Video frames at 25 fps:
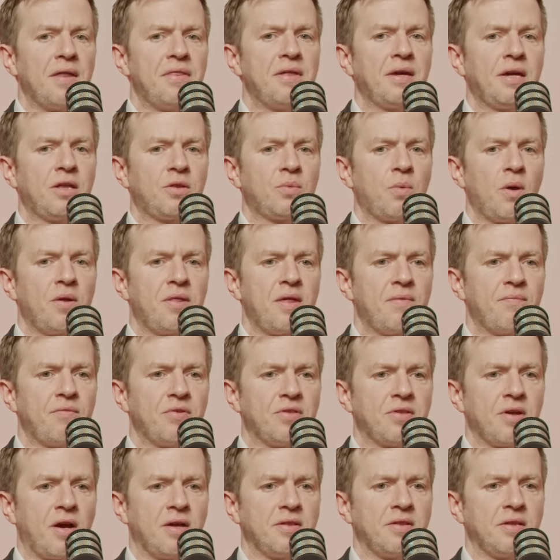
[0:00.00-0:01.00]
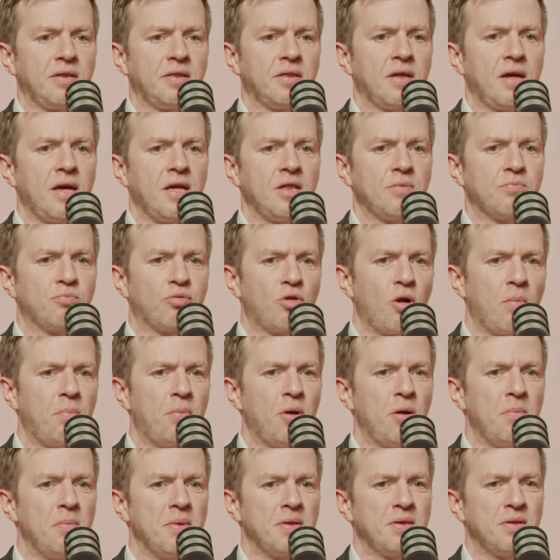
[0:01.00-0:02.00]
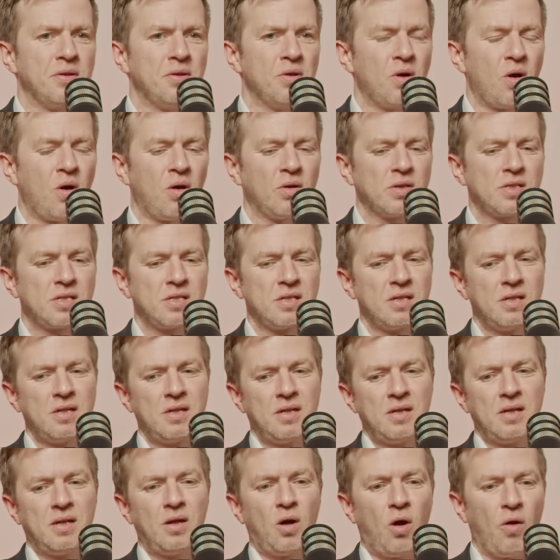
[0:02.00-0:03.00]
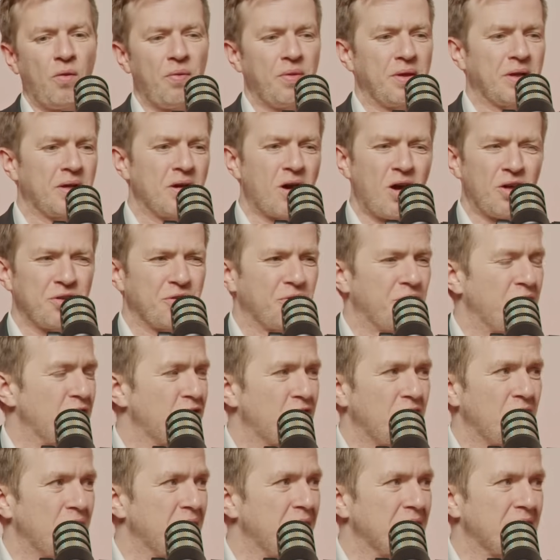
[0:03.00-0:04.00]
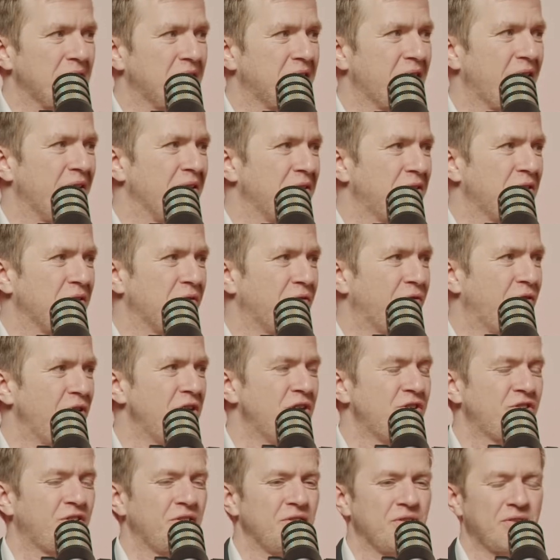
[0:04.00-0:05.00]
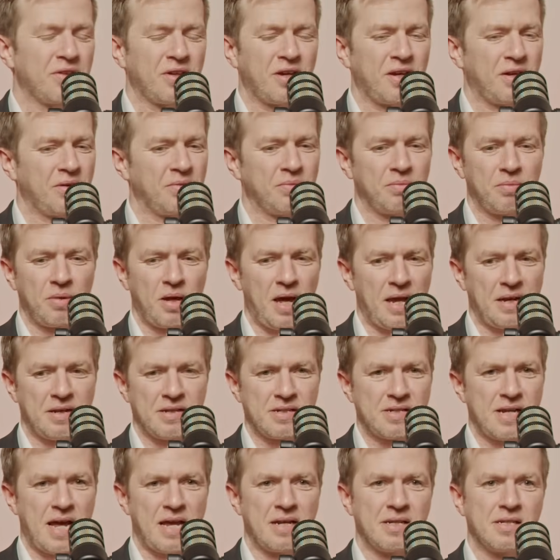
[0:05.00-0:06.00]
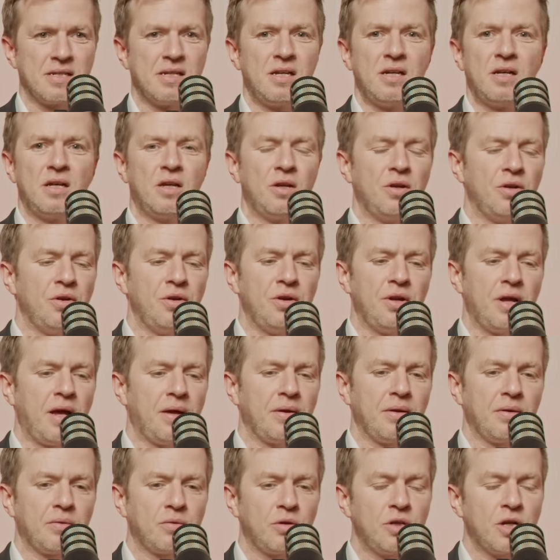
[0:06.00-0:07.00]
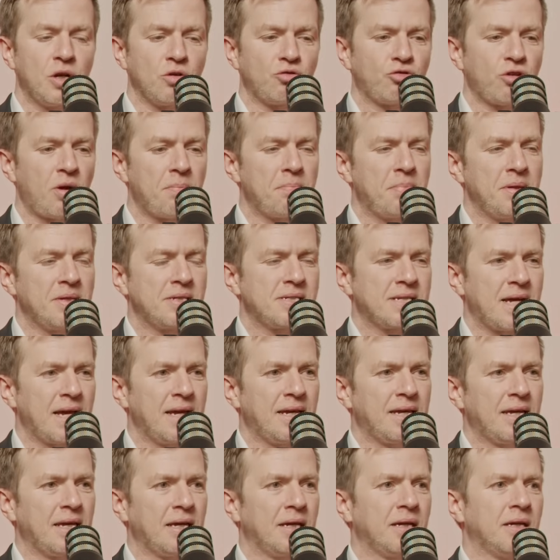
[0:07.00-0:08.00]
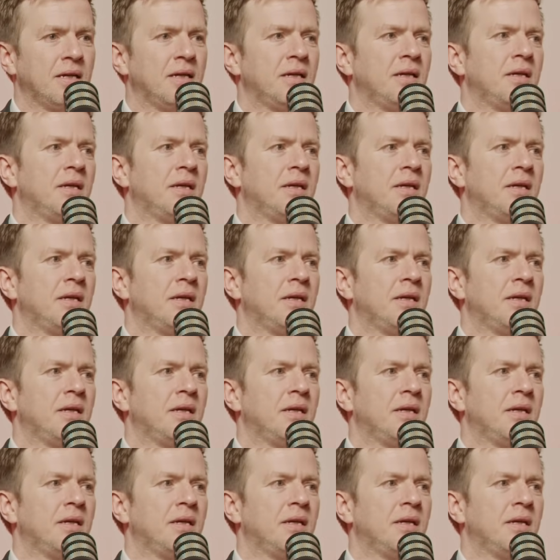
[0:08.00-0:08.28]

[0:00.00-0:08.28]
I think it's worth emphasizing that his problem is not on the Gaza issue necessarily. It's a fringe concern. And Trump is taking